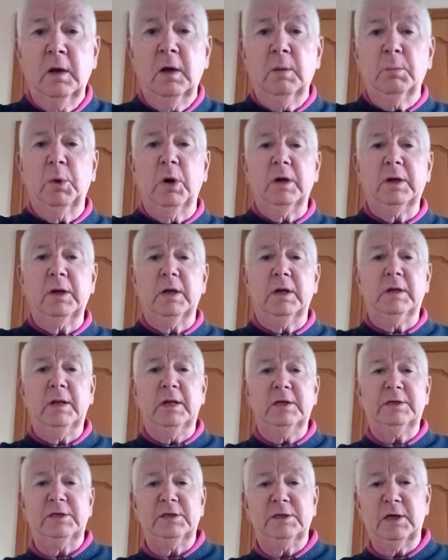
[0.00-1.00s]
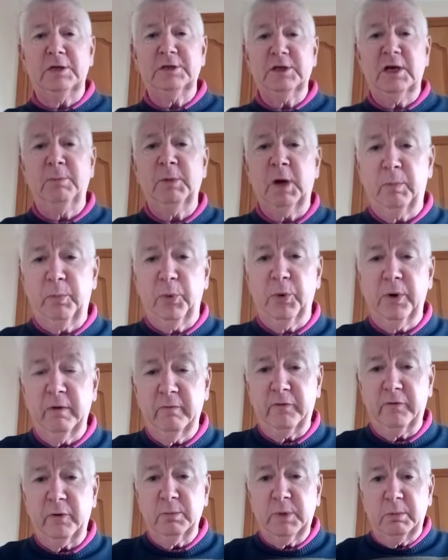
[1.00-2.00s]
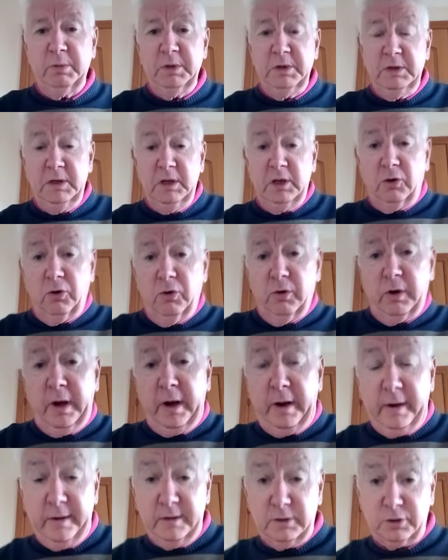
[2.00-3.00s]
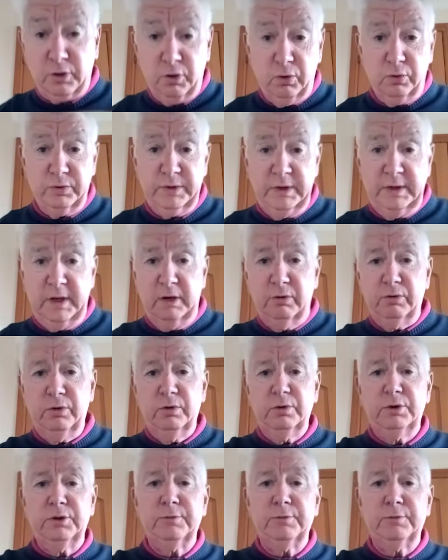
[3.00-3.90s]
Morning, this is a Gemini poem from W.D. Cocker and it's called The Deluge.